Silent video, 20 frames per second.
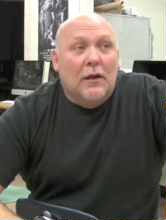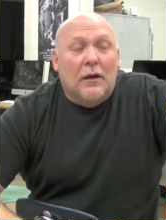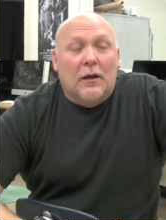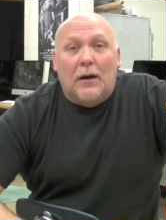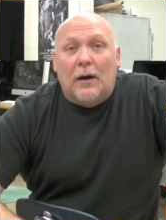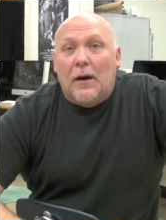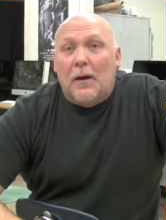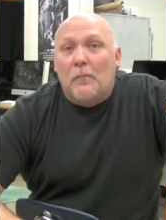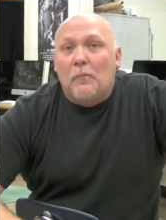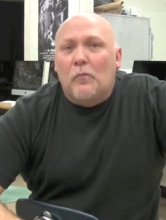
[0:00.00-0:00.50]

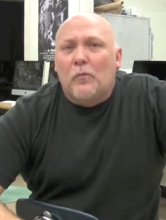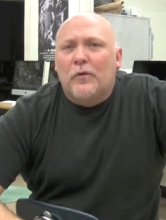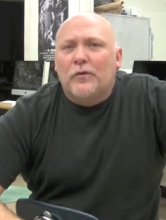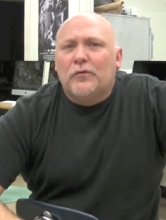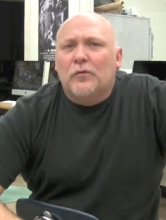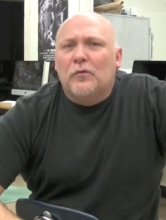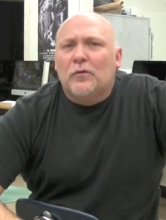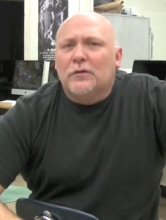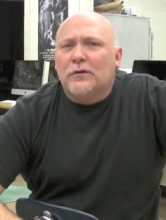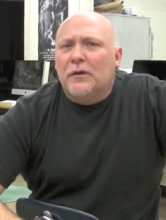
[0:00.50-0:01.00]
Um, we
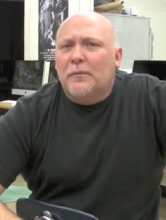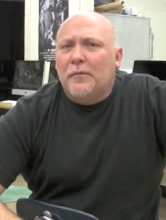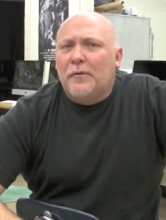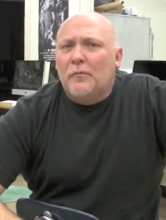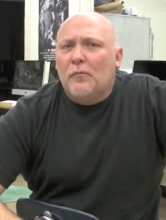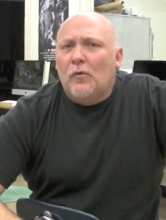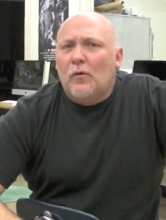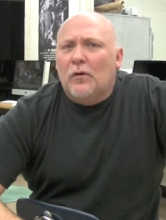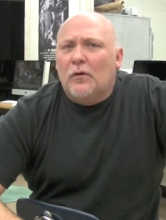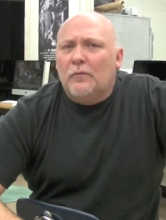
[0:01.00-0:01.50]
do a little bit
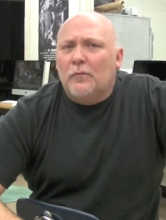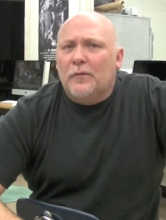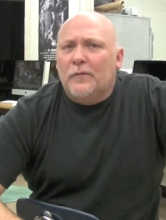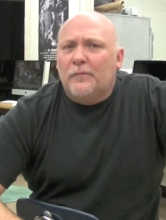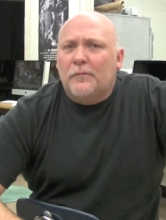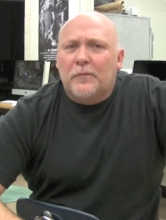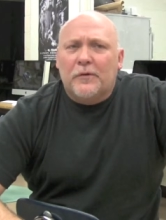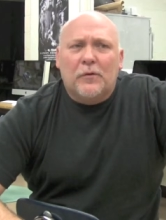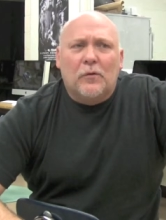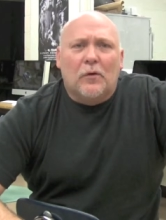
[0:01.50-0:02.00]
more of
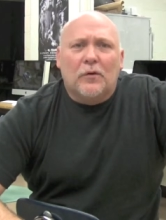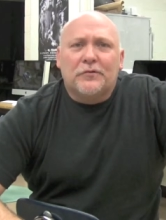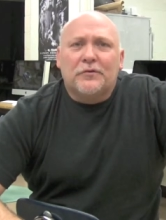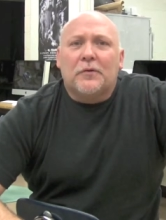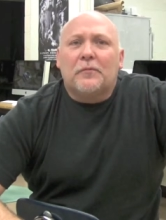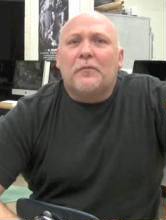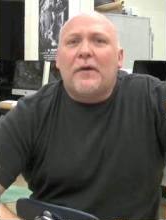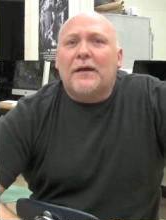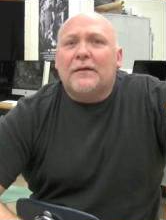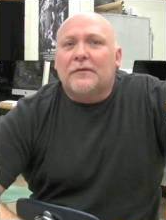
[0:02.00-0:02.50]
what we call
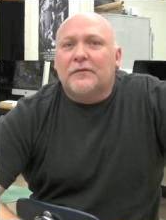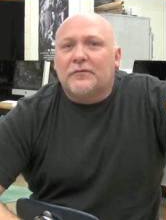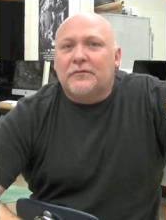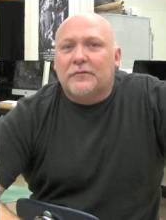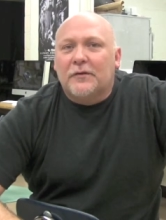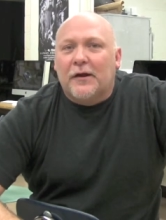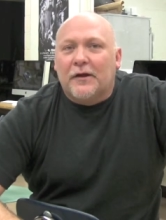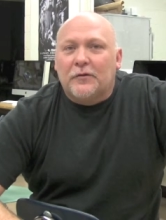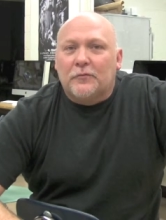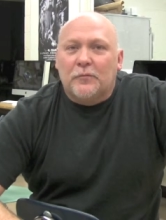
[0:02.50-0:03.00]
director
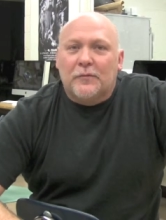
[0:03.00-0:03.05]
studies.